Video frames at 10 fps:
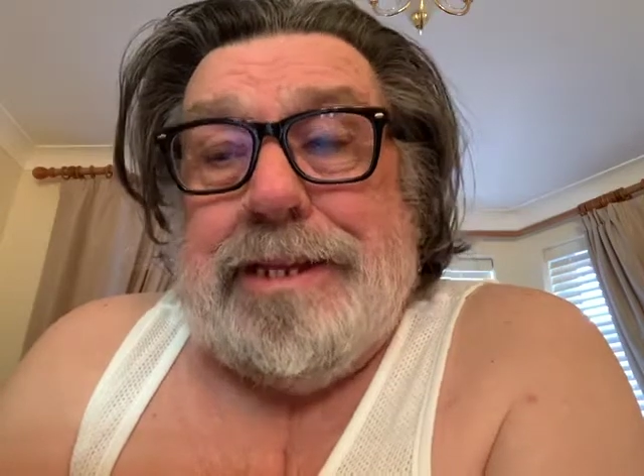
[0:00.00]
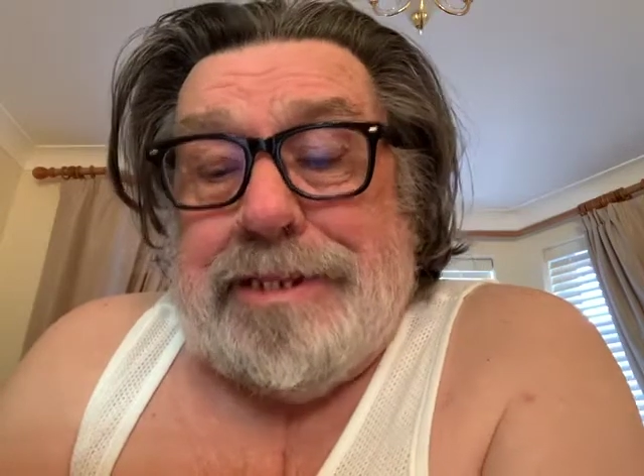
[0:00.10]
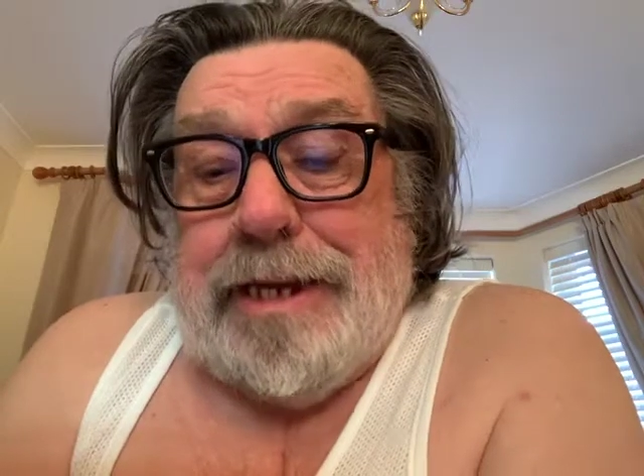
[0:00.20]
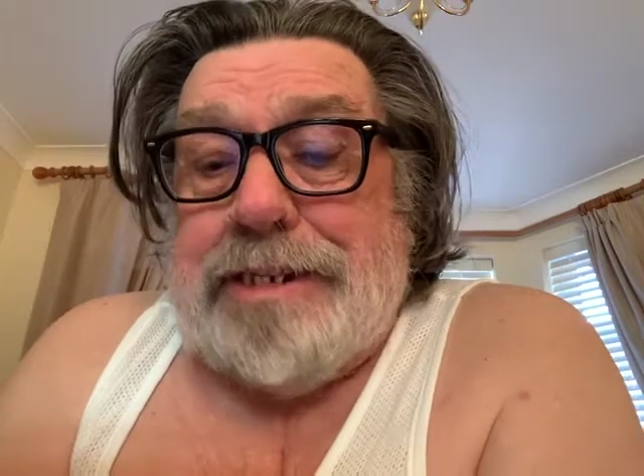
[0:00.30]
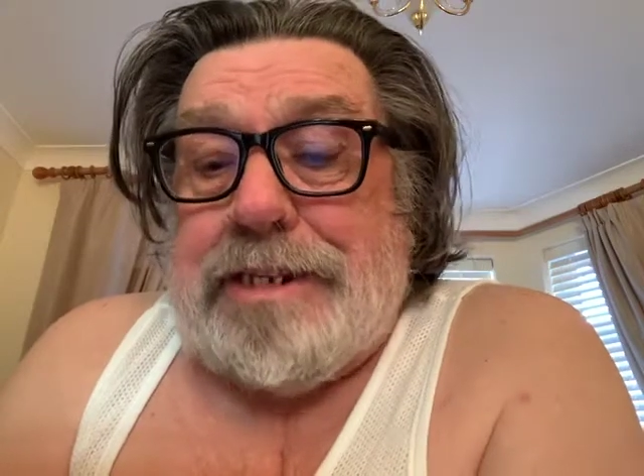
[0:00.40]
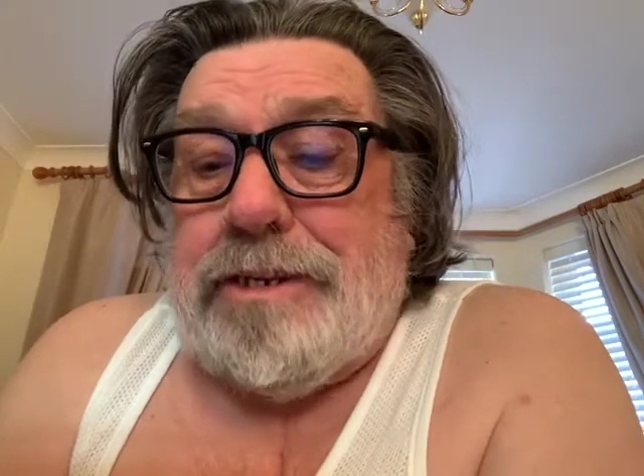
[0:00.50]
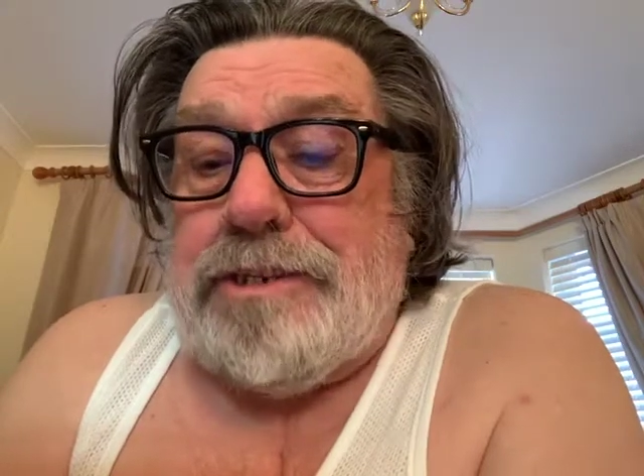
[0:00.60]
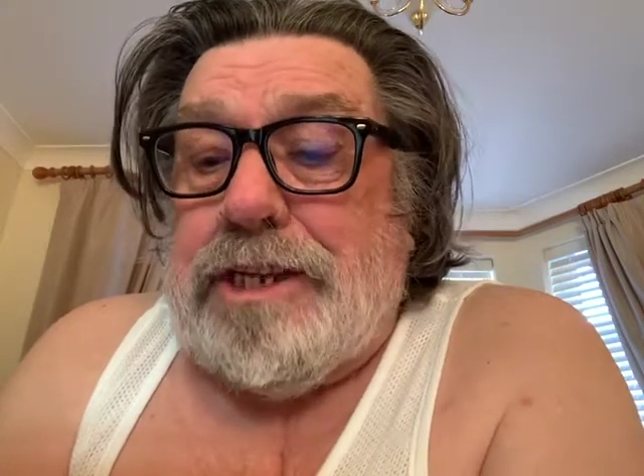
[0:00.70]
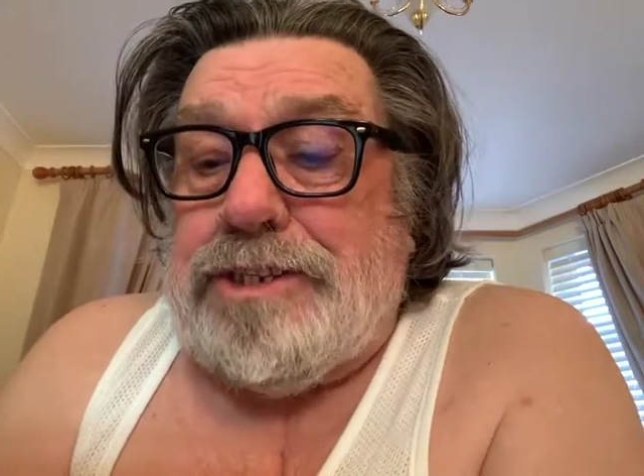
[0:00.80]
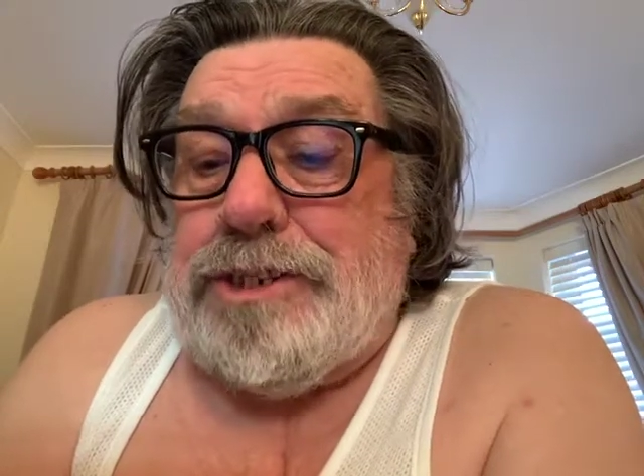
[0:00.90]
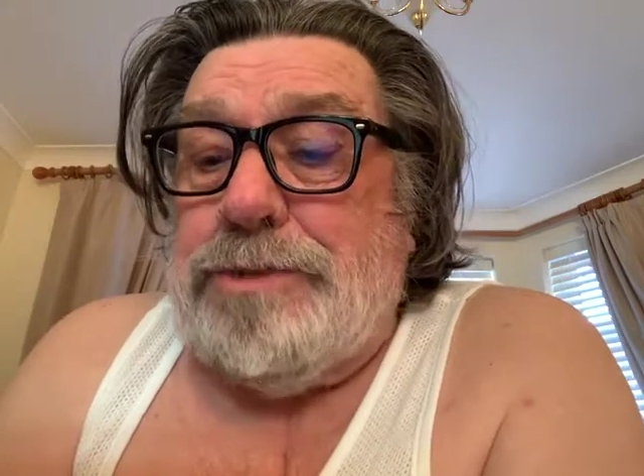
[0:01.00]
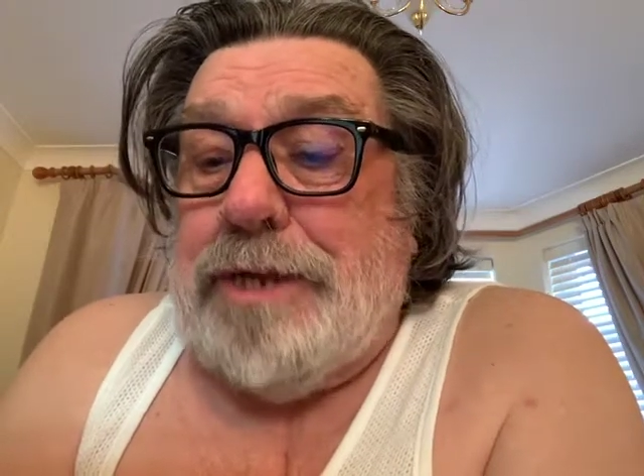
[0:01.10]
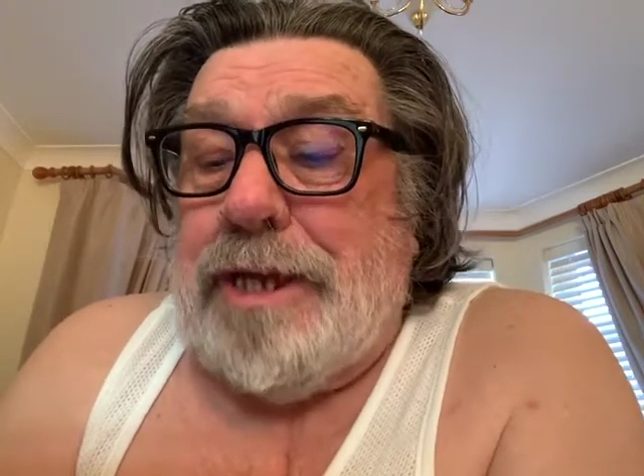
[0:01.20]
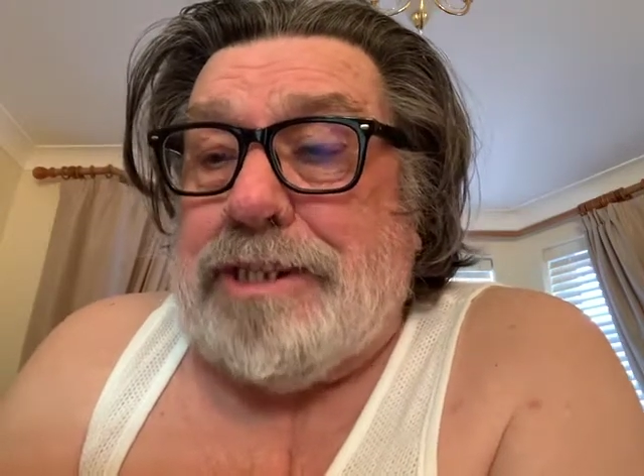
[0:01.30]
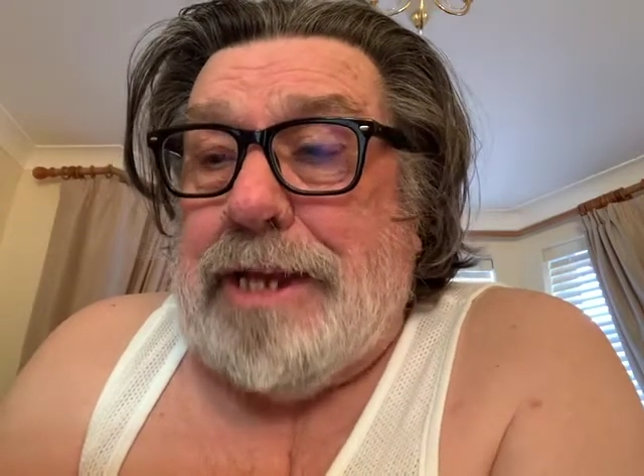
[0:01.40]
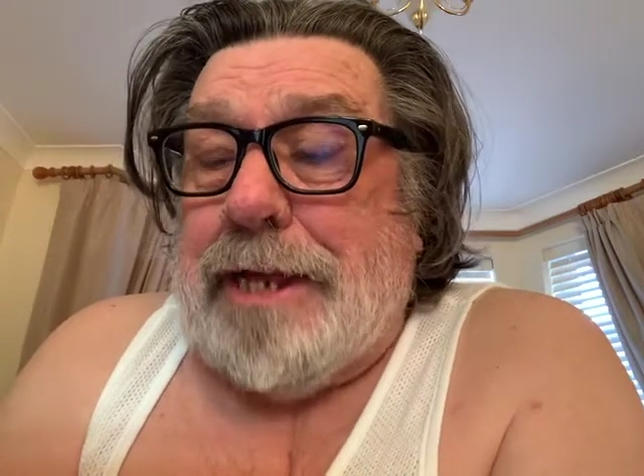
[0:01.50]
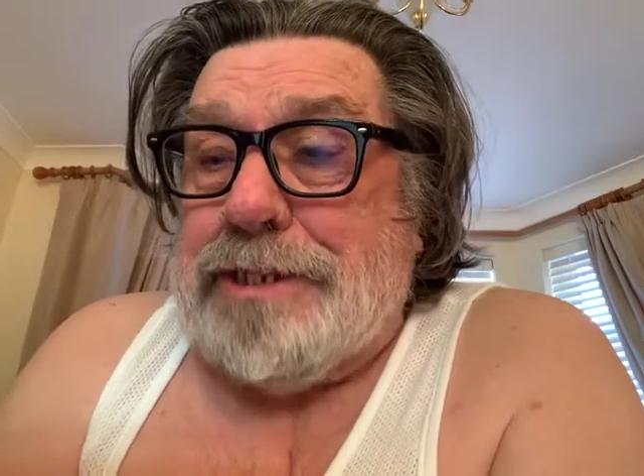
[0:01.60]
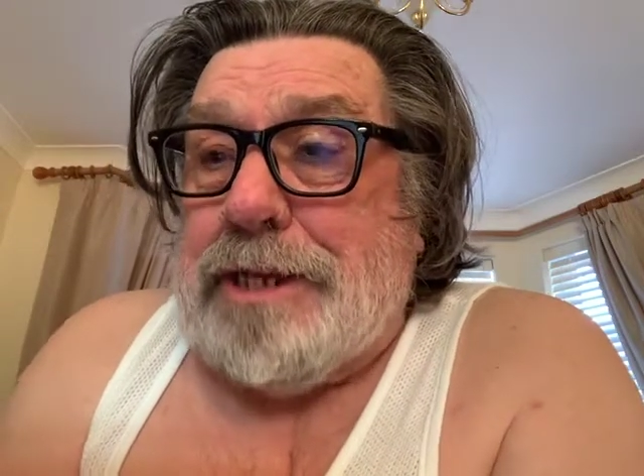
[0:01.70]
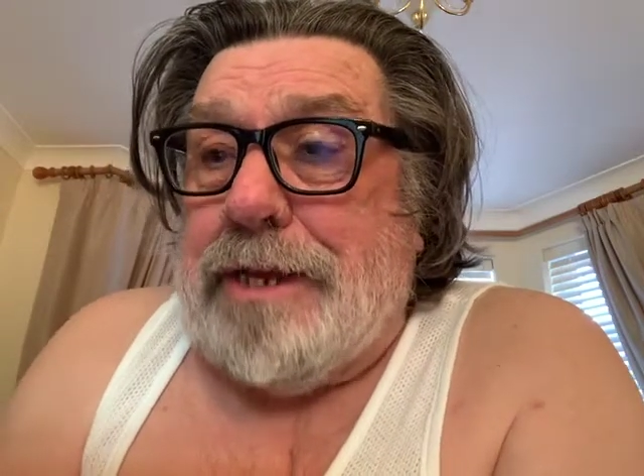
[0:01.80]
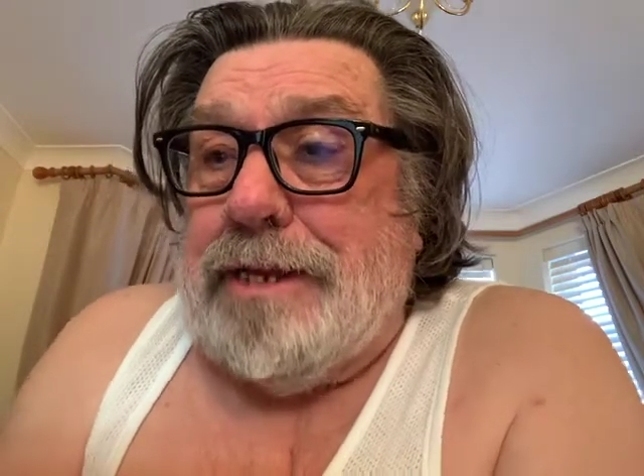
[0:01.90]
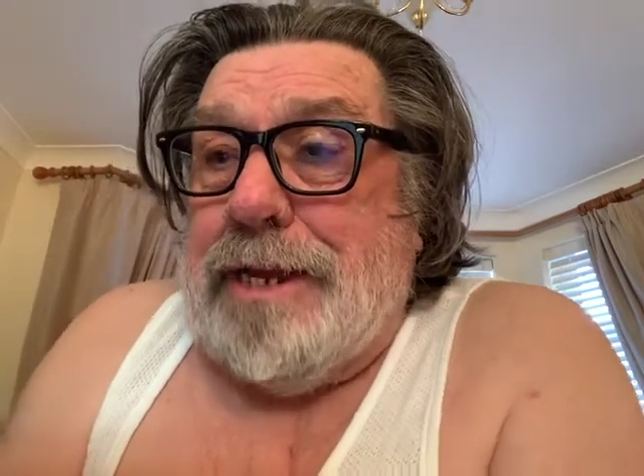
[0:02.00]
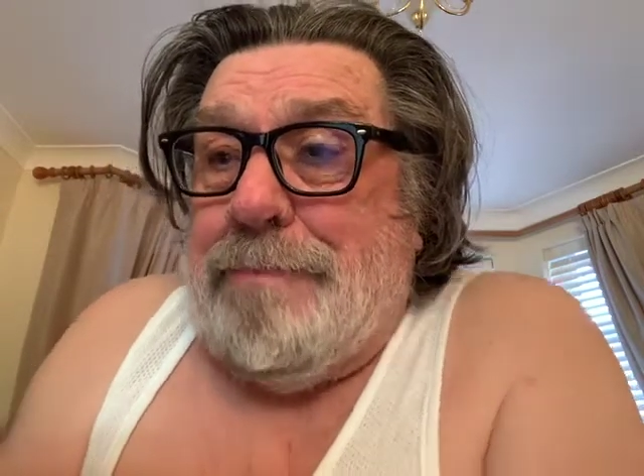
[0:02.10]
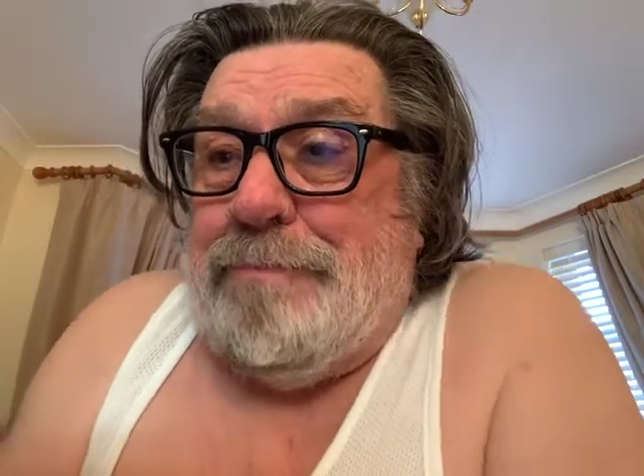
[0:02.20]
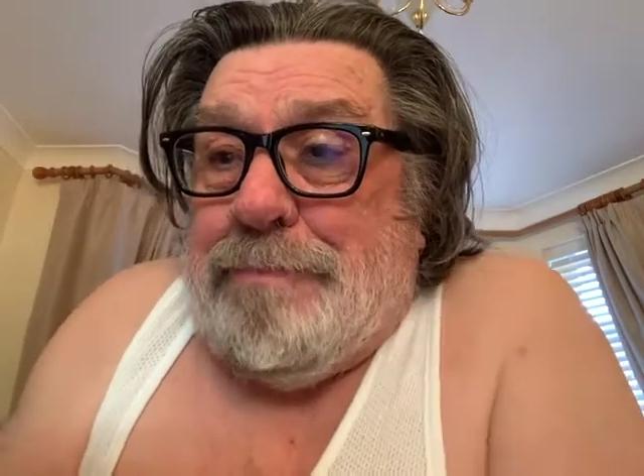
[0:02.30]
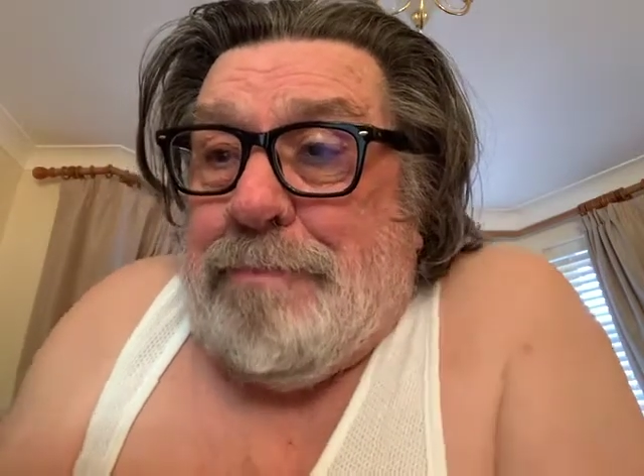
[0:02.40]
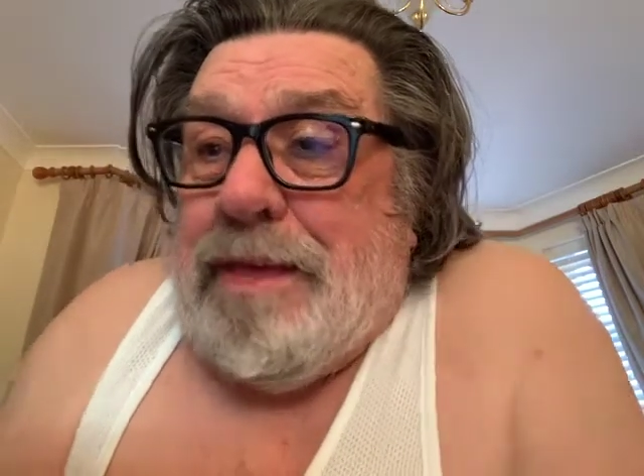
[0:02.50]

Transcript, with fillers: and Jason because they're two nice lads, and um,